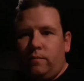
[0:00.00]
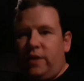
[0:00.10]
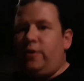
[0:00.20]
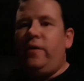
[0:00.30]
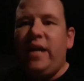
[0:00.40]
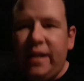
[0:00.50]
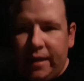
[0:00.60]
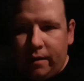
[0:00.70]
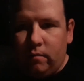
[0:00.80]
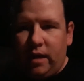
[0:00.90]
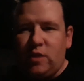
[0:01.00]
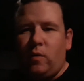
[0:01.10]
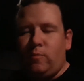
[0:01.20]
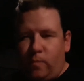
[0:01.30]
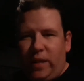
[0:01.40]
then you're an idiot. That's
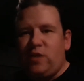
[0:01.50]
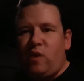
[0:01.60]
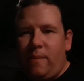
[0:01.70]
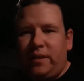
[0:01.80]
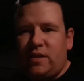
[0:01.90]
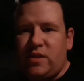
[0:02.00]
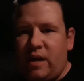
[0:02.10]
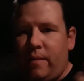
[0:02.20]
what I meant to say.